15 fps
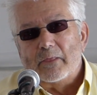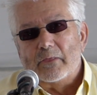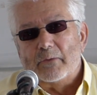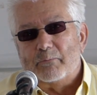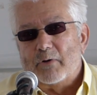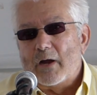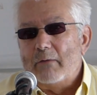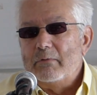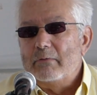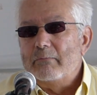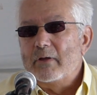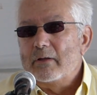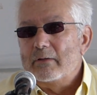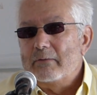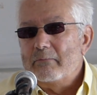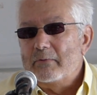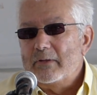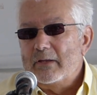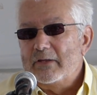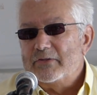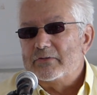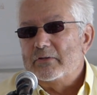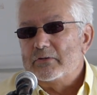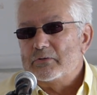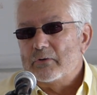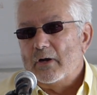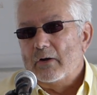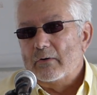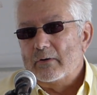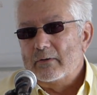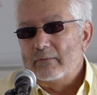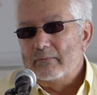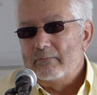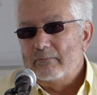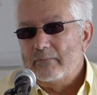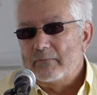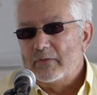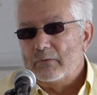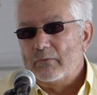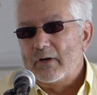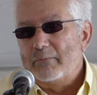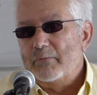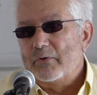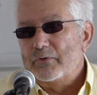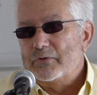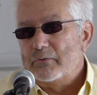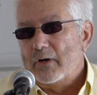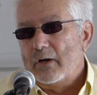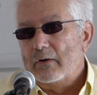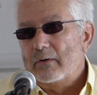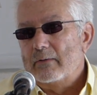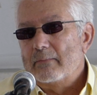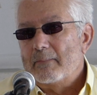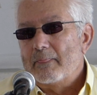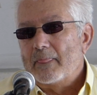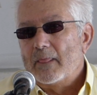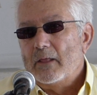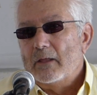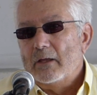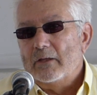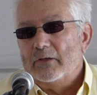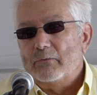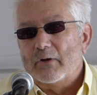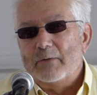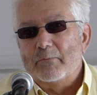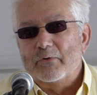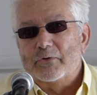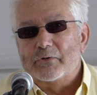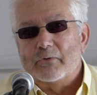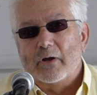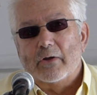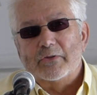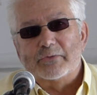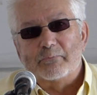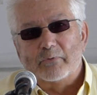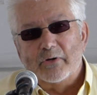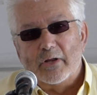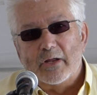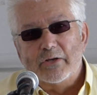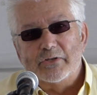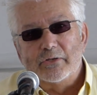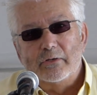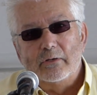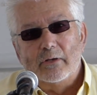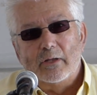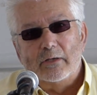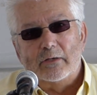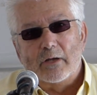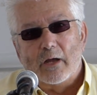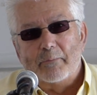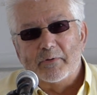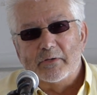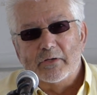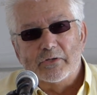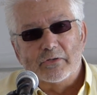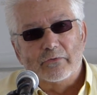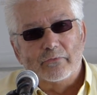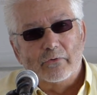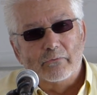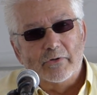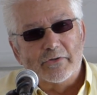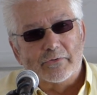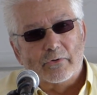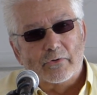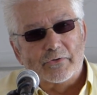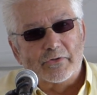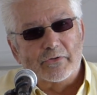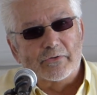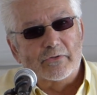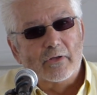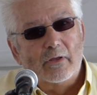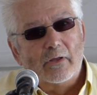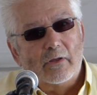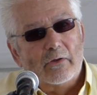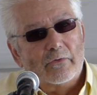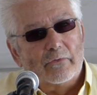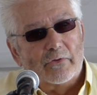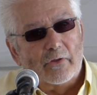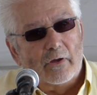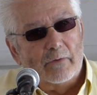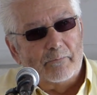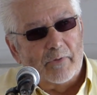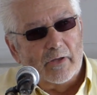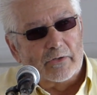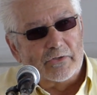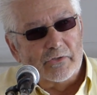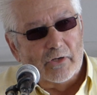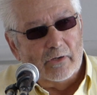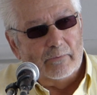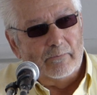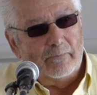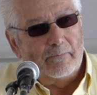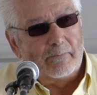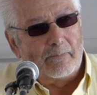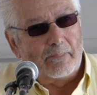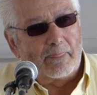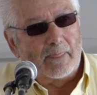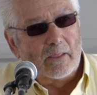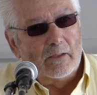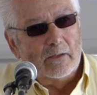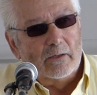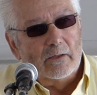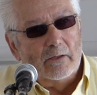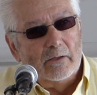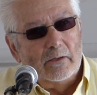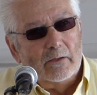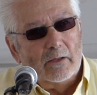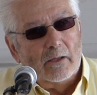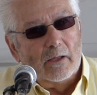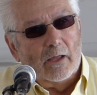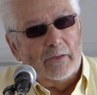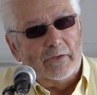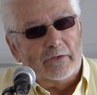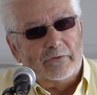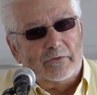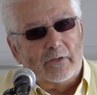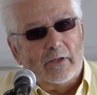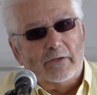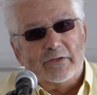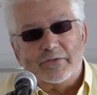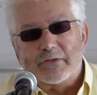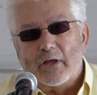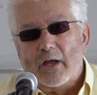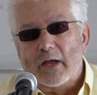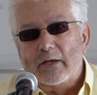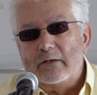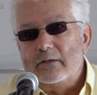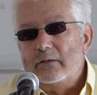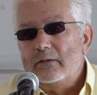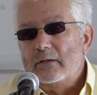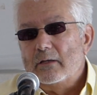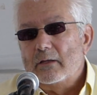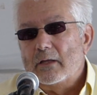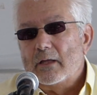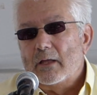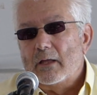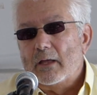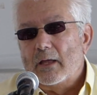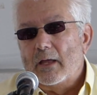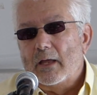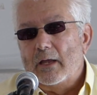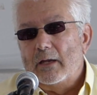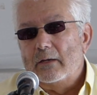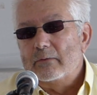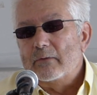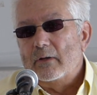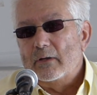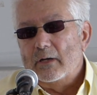the problem is the trout, the rainbow trout, and the rainbow trout's predation and competition for resources for the humpback chub. And they designed an